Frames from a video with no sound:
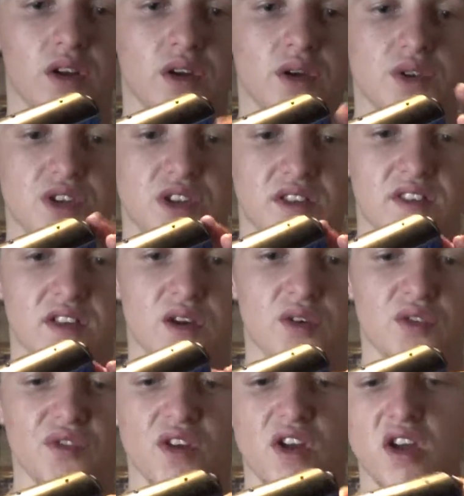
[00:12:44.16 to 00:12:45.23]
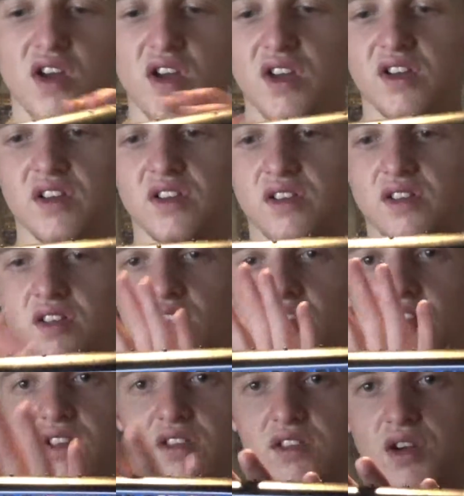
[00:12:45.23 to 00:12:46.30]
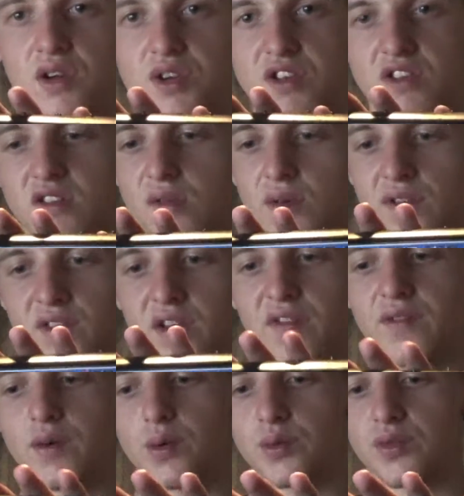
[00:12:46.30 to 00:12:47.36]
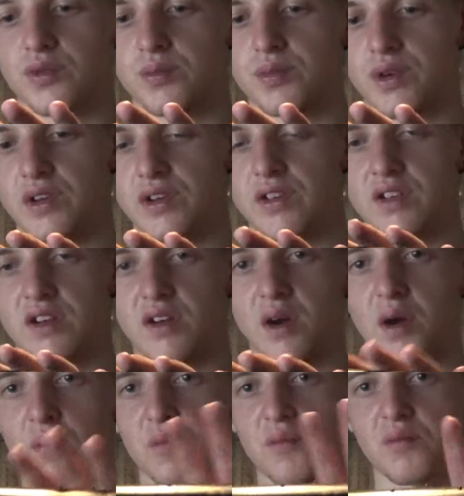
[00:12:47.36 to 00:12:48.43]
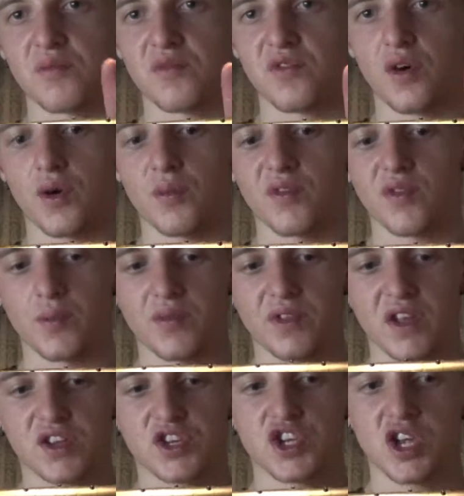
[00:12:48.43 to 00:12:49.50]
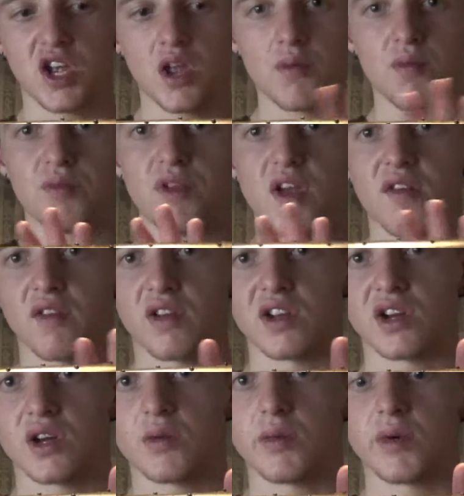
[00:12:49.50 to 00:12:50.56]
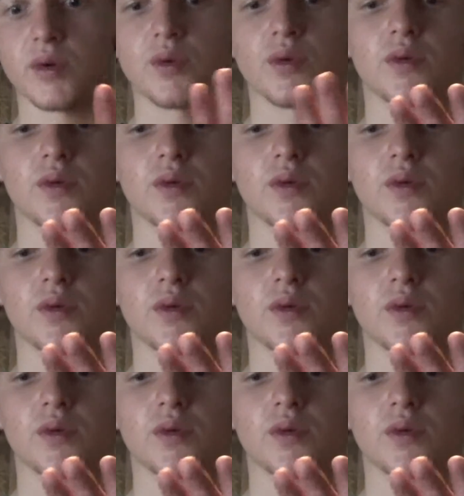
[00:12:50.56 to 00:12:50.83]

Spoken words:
coach itself. These coaches do have their faults, but I'm fine with them. They're cheap, they're reliable,